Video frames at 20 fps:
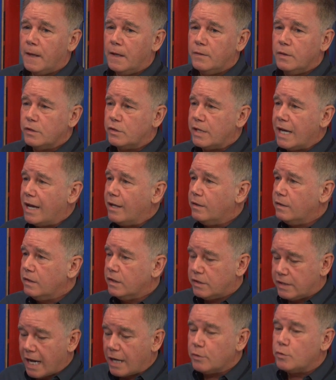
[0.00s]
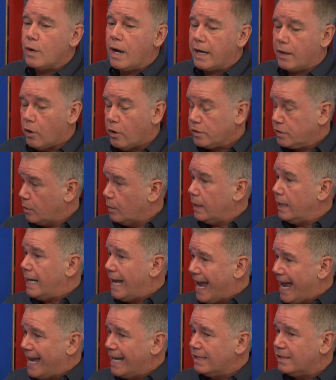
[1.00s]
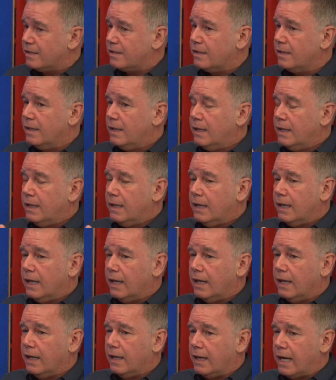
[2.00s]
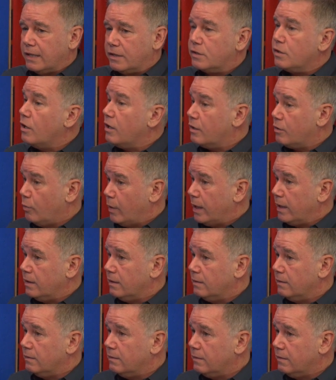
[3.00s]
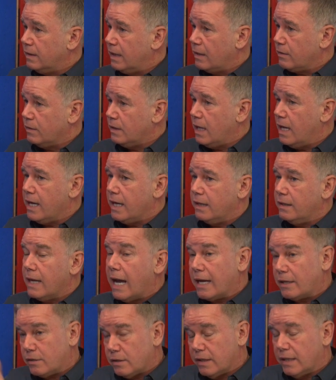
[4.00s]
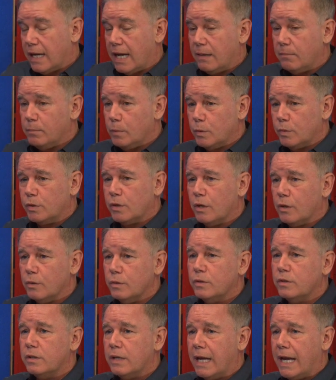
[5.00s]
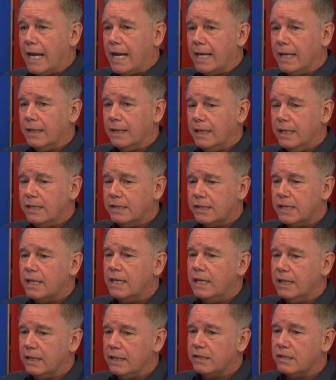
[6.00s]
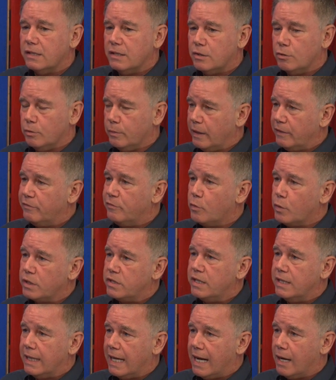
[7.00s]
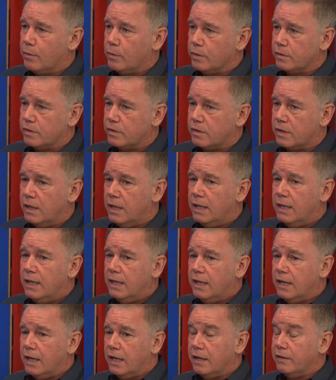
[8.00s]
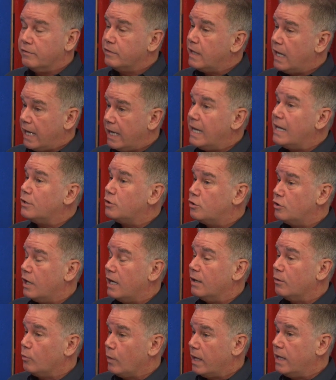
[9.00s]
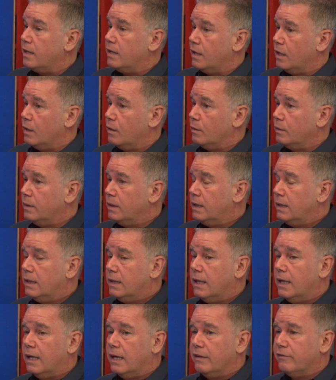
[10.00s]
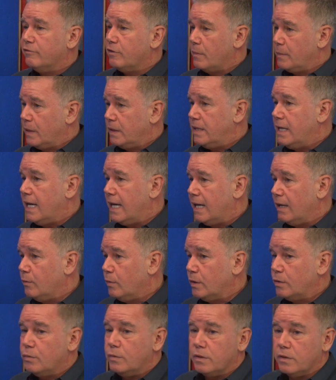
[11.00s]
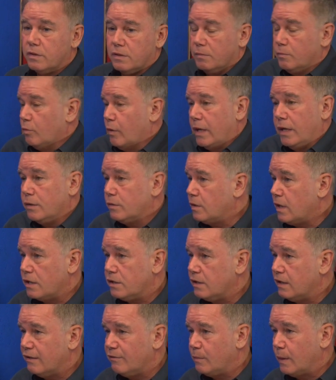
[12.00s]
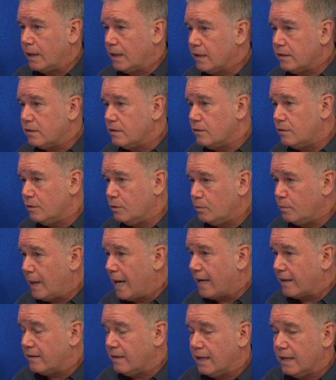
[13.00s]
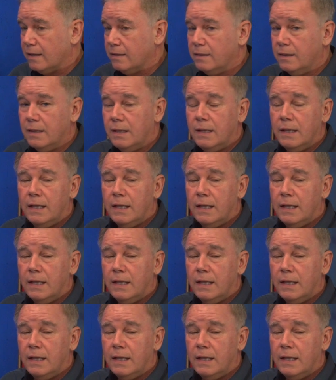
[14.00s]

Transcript: the, sound, the soundtrack also, and it has, uh, I saw Quentin the other night, actually at Musso's, and he said he listened to about fourteen hours of K H J radio uh, from the day, which was the radio station that everybody listened to back then,